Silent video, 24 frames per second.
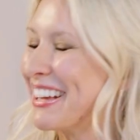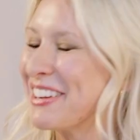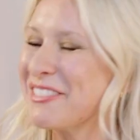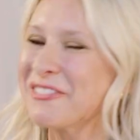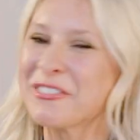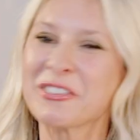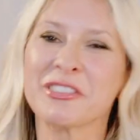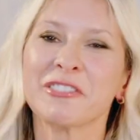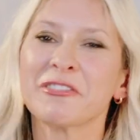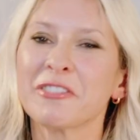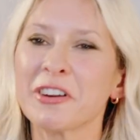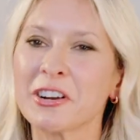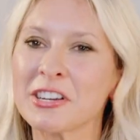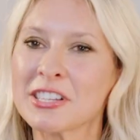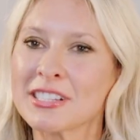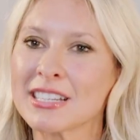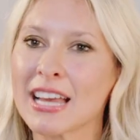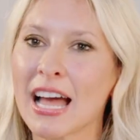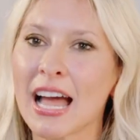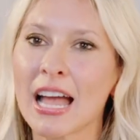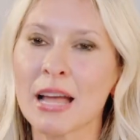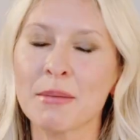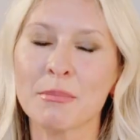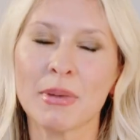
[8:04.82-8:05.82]
For the first
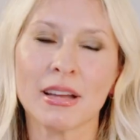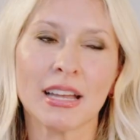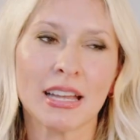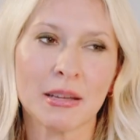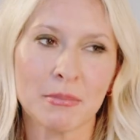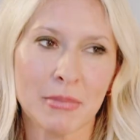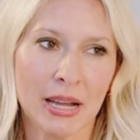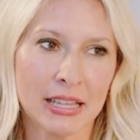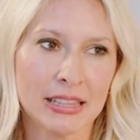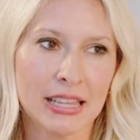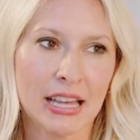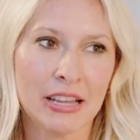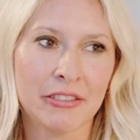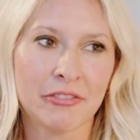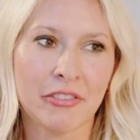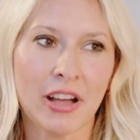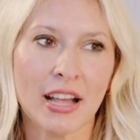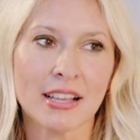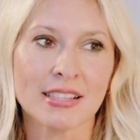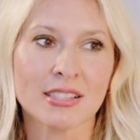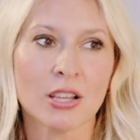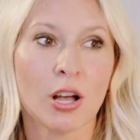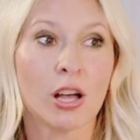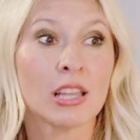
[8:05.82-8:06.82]
time in my life,
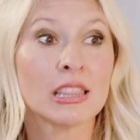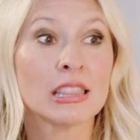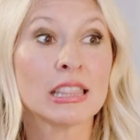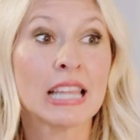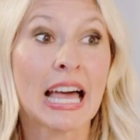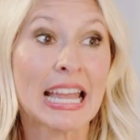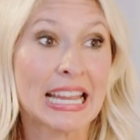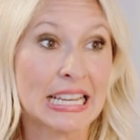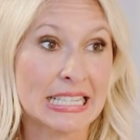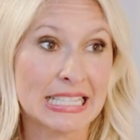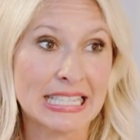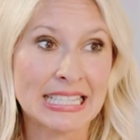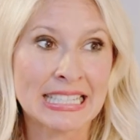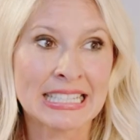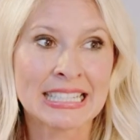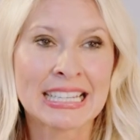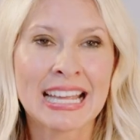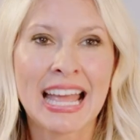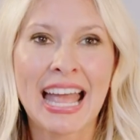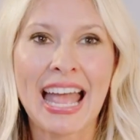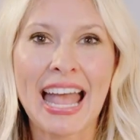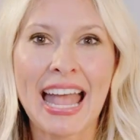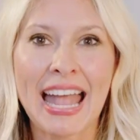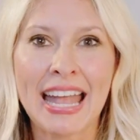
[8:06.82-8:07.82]
I saw light.
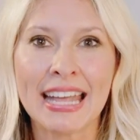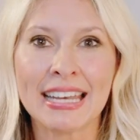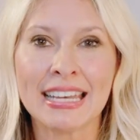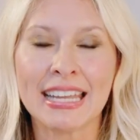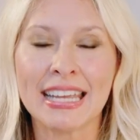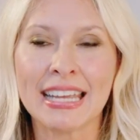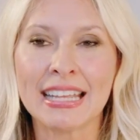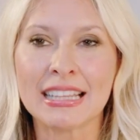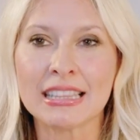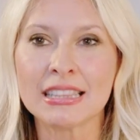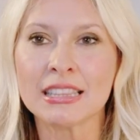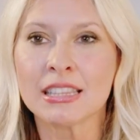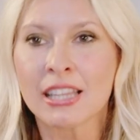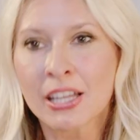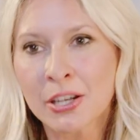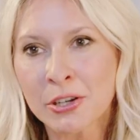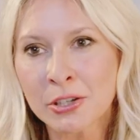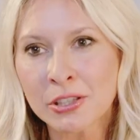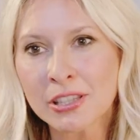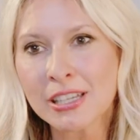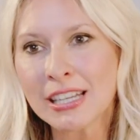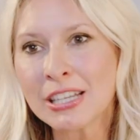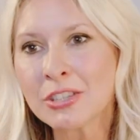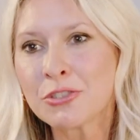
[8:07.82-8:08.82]
And it
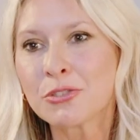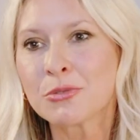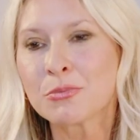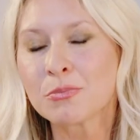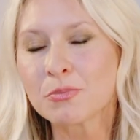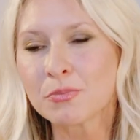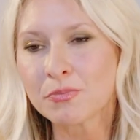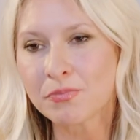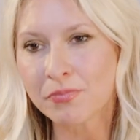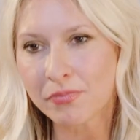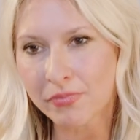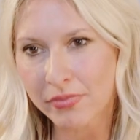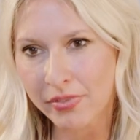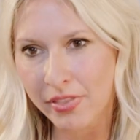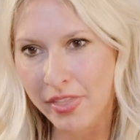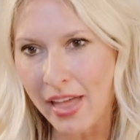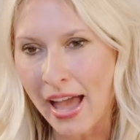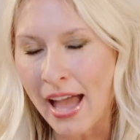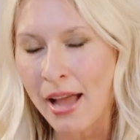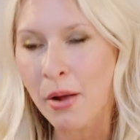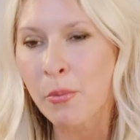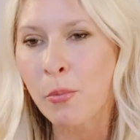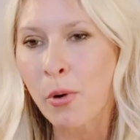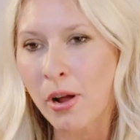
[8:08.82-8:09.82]
literally,
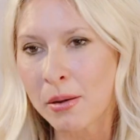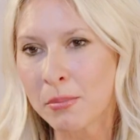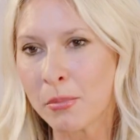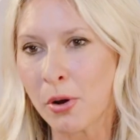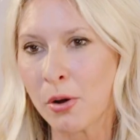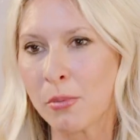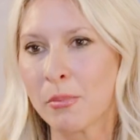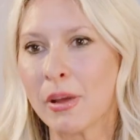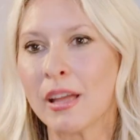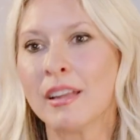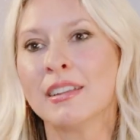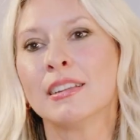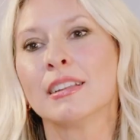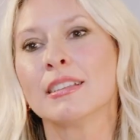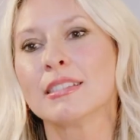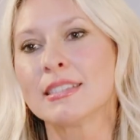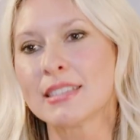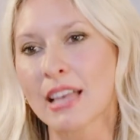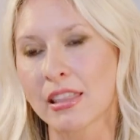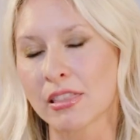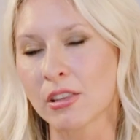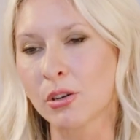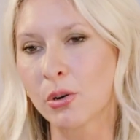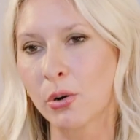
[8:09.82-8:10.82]
that one moment
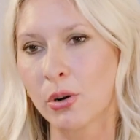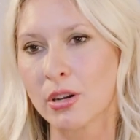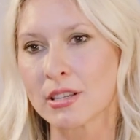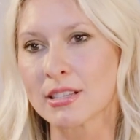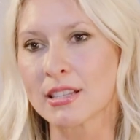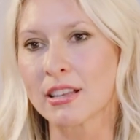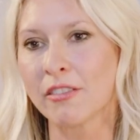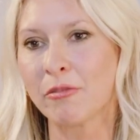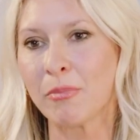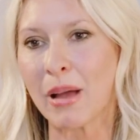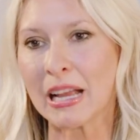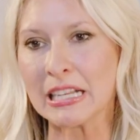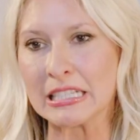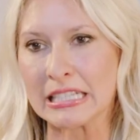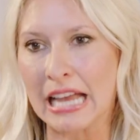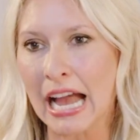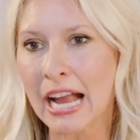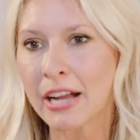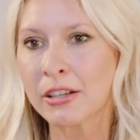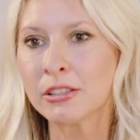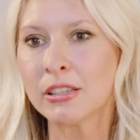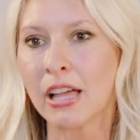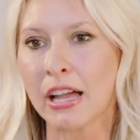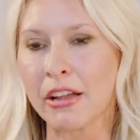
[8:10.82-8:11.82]
set the course of my
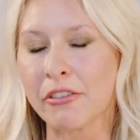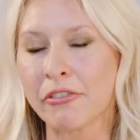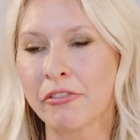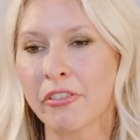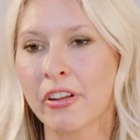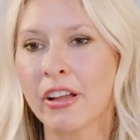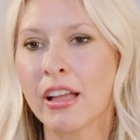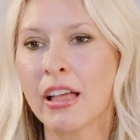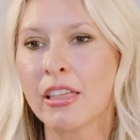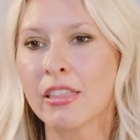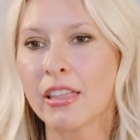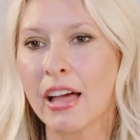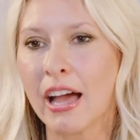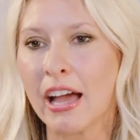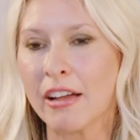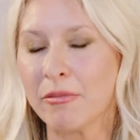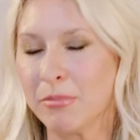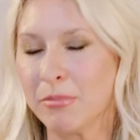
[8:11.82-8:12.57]
entire life. I've